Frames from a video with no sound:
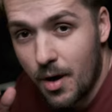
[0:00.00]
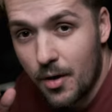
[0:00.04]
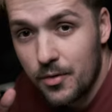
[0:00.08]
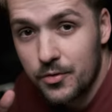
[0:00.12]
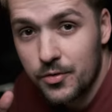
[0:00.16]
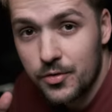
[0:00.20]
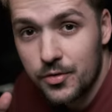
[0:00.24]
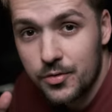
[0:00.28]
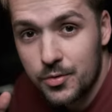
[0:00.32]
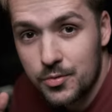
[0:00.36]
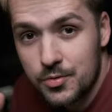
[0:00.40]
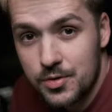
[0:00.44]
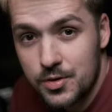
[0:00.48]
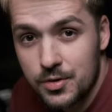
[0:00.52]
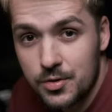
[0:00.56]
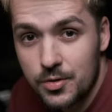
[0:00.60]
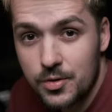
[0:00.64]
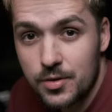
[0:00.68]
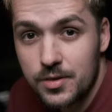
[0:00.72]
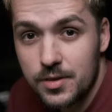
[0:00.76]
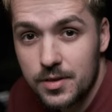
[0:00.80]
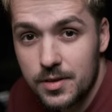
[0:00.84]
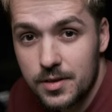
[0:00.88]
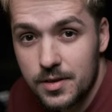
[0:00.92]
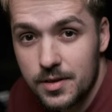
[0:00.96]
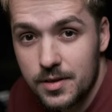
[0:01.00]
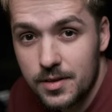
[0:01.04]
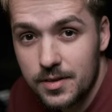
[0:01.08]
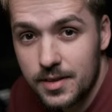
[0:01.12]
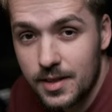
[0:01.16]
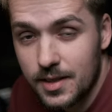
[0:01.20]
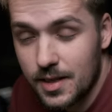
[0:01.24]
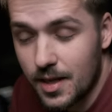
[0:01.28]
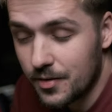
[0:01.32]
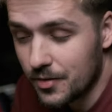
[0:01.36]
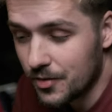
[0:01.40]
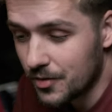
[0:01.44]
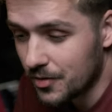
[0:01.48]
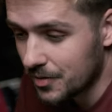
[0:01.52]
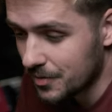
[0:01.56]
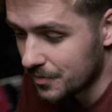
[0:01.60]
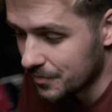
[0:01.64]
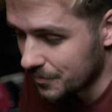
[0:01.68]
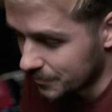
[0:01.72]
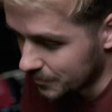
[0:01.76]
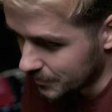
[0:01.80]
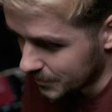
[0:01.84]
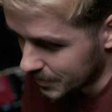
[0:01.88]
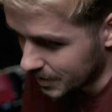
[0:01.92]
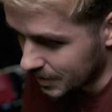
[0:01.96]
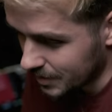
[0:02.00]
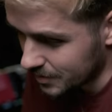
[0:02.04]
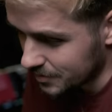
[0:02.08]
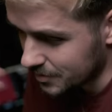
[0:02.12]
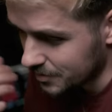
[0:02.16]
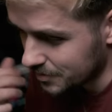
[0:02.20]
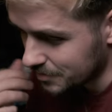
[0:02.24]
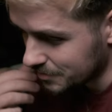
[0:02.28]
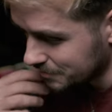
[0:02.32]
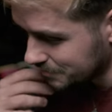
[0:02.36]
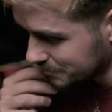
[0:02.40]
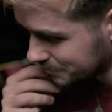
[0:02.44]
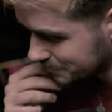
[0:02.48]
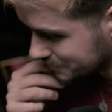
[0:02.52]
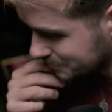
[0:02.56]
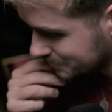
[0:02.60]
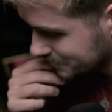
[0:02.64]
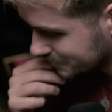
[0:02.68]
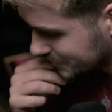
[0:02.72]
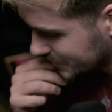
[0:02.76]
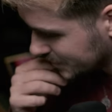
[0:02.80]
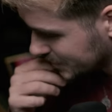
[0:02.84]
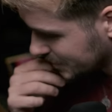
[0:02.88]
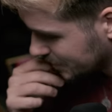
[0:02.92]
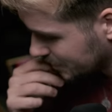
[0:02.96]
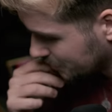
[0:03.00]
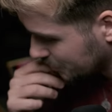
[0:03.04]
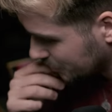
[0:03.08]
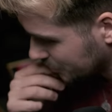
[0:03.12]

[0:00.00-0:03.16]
months to return the, the lens. That's it